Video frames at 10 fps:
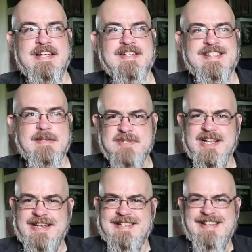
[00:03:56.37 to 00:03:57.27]
seems
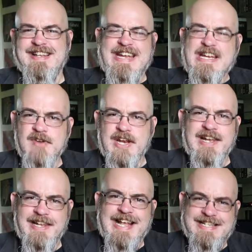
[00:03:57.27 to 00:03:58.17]
like even
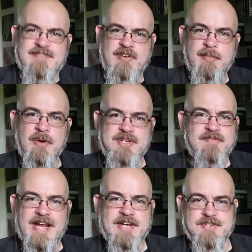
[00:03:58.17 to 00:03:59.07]
less of a
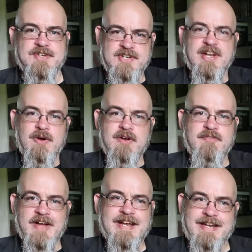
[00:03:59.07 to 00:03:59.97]
motivation to go and
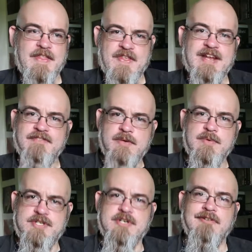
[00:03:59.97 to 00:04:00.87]
find it than if it
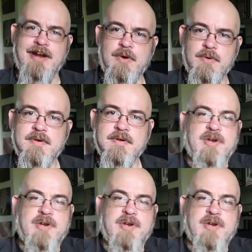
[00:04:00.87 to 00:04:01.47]
your own.